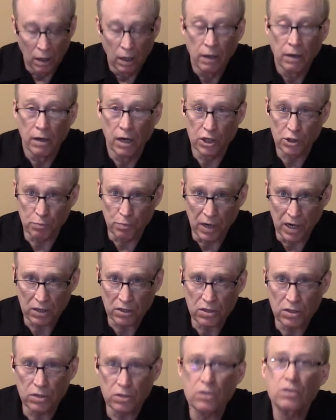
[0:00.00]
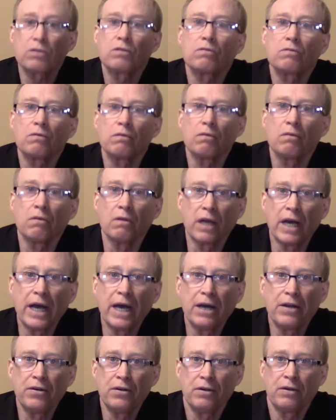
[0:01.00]
Asbestos,
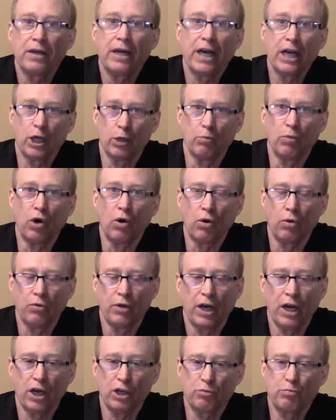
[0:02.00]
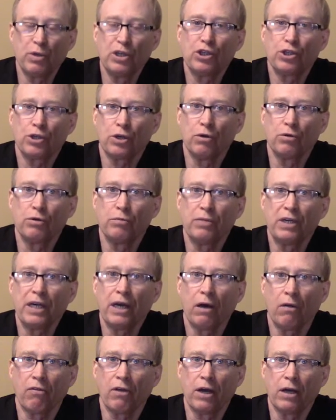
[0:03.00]
lead, and mold has been shown to be
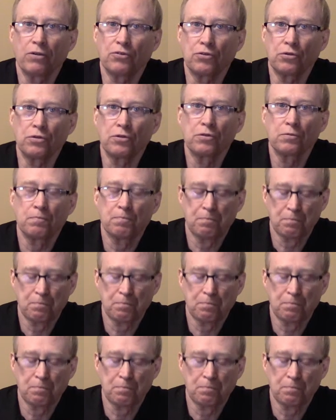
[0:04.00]
health hazards.